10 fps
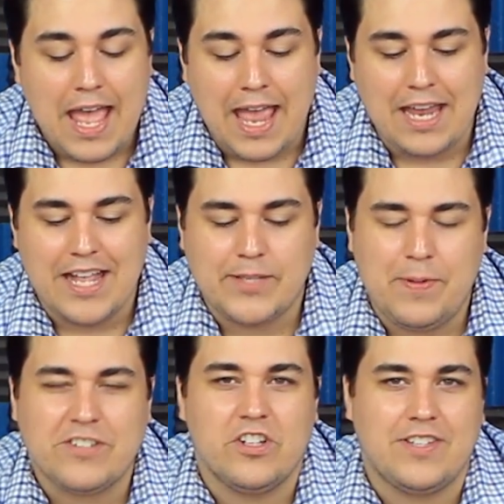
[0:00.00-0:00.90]
And that's
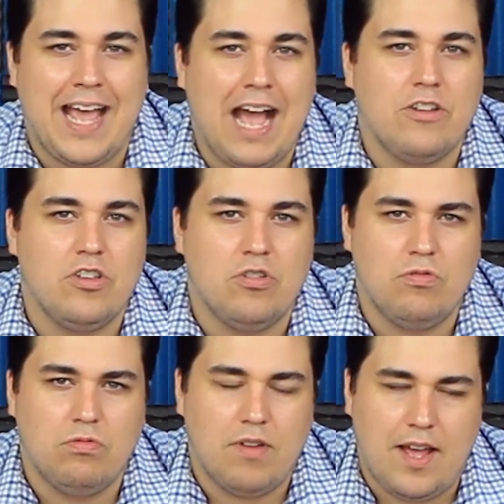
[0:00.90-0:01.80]
basically just how
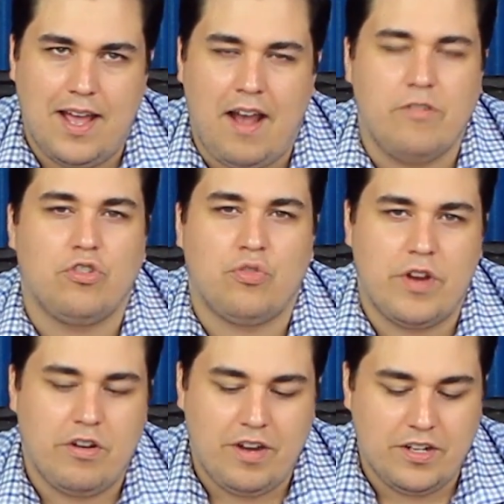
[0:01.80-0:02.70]
you
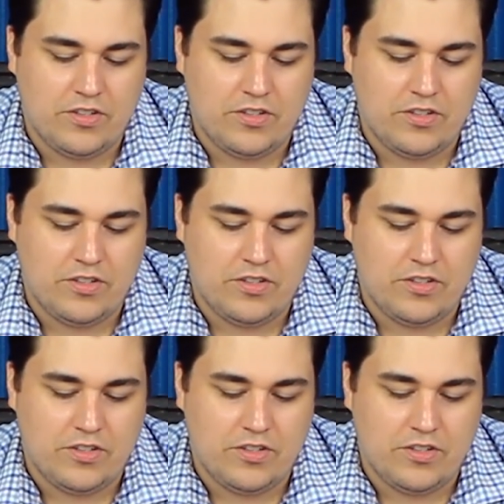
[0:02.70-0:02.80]
trigger it.